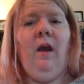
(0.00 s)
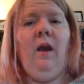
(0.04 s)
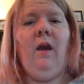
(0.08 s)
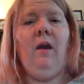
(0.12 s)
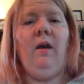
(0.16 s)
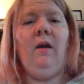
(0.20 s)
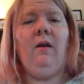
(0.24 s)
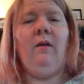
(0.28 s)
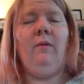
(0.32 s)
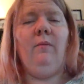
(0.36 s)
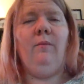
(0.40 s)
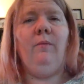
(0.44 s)

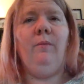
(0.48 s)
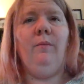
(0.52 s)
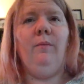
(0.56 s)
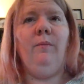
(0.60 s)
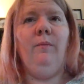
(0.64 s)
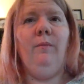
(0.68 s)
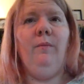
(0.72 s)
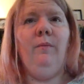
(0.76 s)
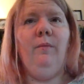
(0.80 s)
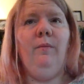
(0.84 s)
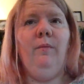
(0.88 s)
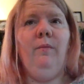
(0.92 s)

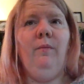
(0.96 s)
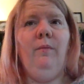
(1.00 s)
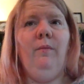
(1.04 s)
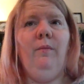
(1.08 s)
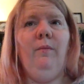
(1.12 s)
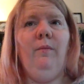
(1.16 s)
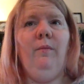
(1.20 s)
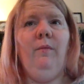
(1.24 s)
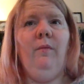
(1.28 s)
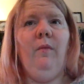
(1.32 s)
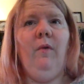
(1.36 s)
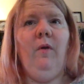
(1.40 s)

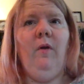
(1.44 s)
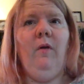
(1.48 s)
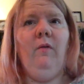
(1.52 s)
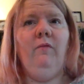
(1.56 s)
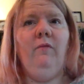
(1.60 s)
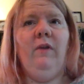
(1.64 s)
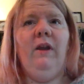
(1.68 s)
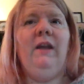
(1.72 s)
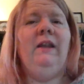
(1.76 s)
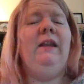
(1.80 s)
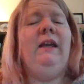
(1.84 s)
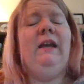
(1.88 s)

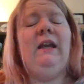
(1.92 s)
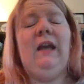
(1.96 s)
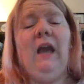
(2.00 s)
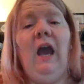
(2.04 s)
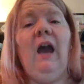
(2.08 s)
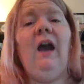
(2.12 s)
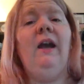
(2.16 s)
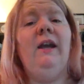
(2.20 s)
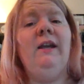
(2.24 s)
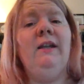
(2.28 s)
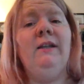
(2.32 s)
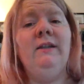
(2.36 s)
really
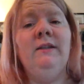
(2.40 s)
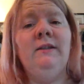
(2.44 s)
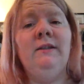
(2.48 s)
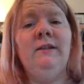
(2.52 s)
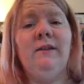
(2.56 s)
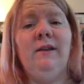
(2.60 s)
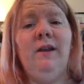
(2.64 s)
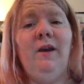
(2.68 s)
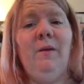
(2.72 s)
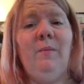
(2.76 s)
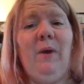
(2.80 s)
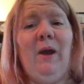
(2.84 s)

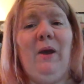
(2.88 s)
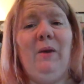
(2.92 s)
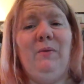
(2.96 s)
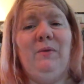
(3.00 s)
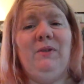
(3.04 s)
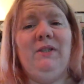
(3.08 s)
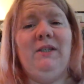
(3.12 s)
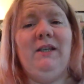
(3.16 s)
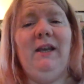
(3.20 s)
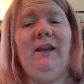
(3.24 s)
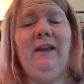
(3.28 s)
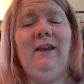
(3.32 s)
kind
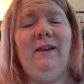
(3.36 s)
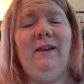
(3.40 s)
about it.